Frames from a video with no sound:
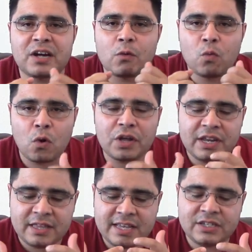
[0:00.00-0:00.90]
are
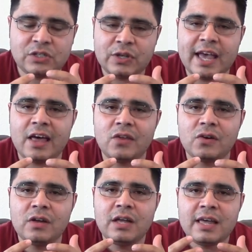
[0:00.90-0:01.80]
working in this together.